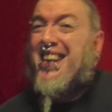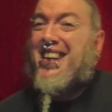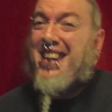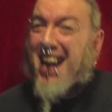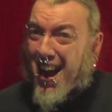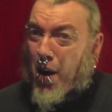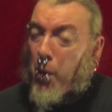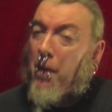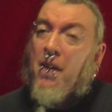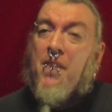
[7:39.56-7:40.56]

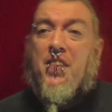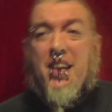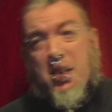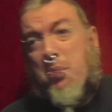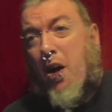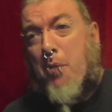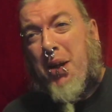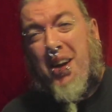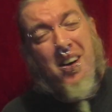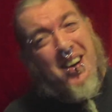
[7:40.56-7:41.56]
Now, this might have
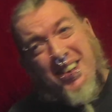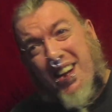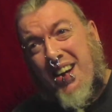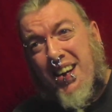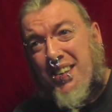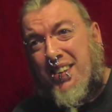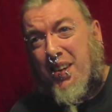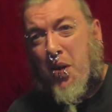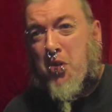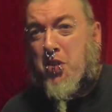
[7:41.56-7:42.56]
been an isolated
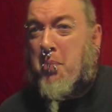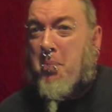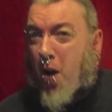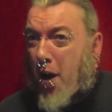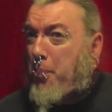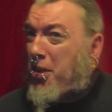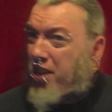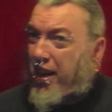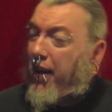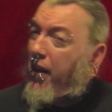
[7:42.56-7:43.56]
incident to my
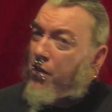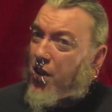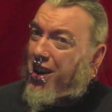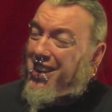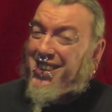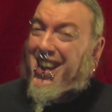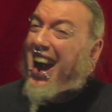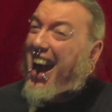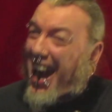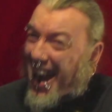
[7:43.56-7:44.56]
particular device,
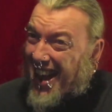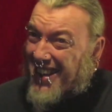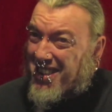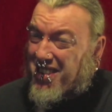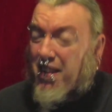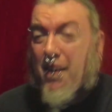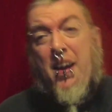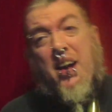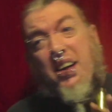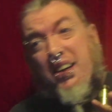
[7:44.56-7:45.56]
and
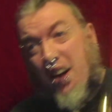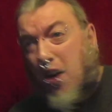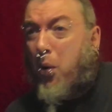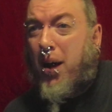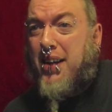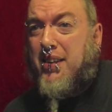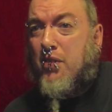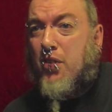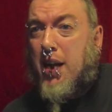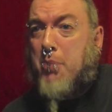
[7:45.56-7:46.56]
Knucklehead
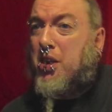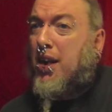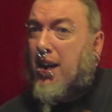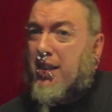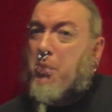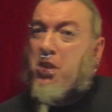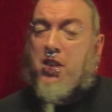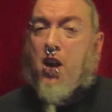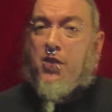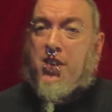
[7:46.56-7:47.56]
Vapes customer
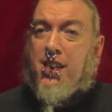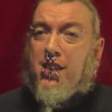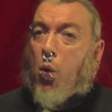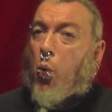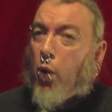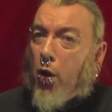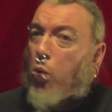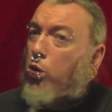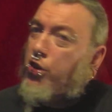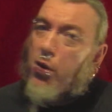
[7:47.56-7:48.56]
services
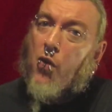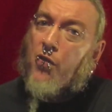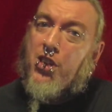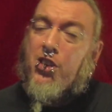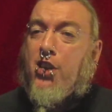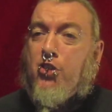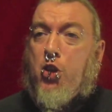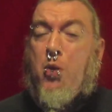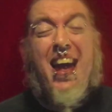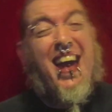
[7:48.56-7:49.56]
will resolve this
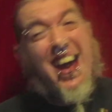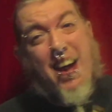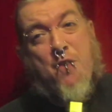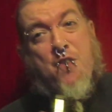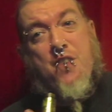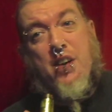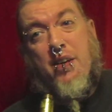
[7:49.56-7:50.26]
issue if